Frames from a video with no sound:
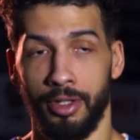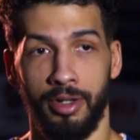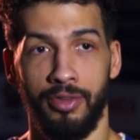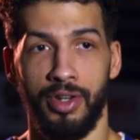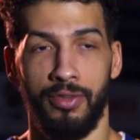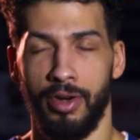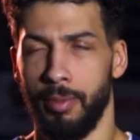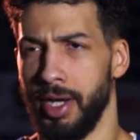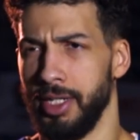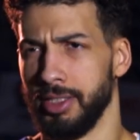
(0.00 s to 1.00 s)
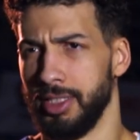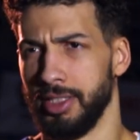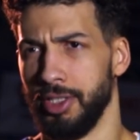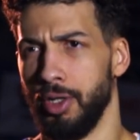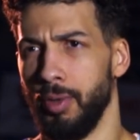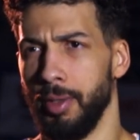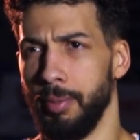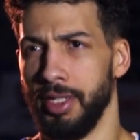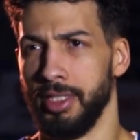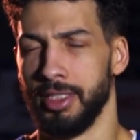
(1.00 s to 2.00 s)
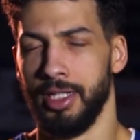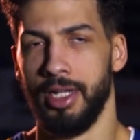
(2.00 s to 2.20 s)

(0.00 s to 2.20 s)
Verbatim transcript: you know, even if everybody else doesn't know what it means,